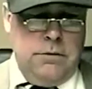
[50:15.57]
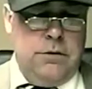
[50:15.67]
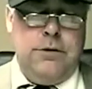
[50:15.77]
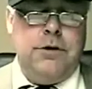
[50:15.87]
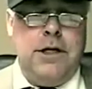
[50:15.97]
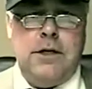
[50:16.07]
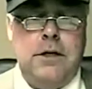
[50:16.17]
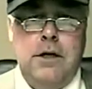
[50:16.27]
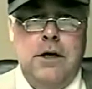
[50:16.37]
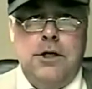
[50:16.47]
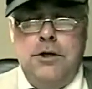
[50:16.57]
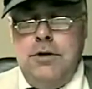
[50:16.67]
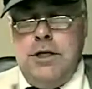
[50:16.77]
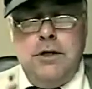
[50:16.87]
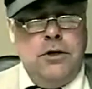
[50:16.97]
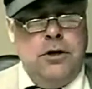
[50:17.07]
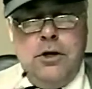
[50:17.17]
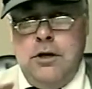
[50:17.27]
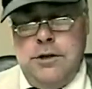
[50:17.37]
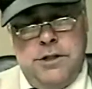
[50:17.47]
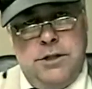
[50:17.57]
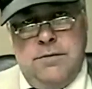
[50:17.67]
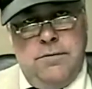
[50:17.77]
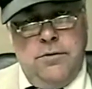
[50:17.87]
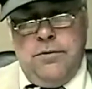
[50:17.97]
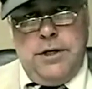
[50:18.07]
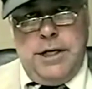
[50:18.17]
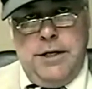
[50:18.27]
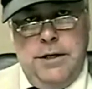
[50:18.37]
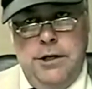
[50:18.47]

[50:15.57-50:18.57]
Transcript: You're not. You didn't learn all this stuff overnight,